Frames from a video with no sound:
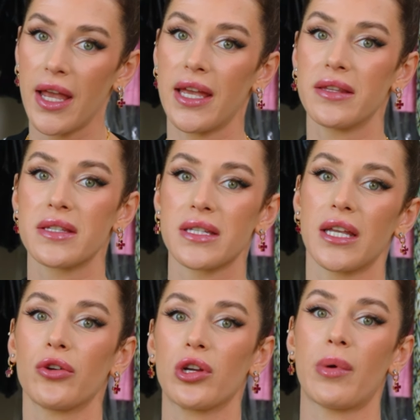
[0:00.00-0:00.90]
and
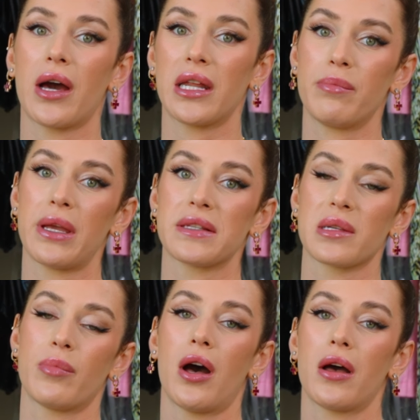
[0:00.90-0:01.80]
scale your body based
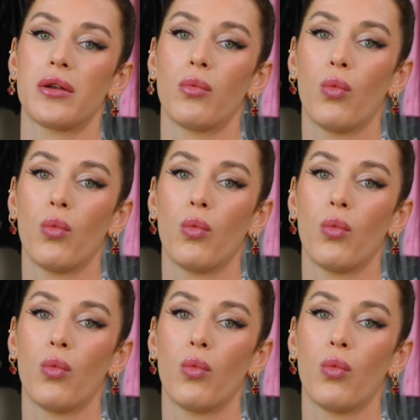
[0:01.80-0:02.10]
upon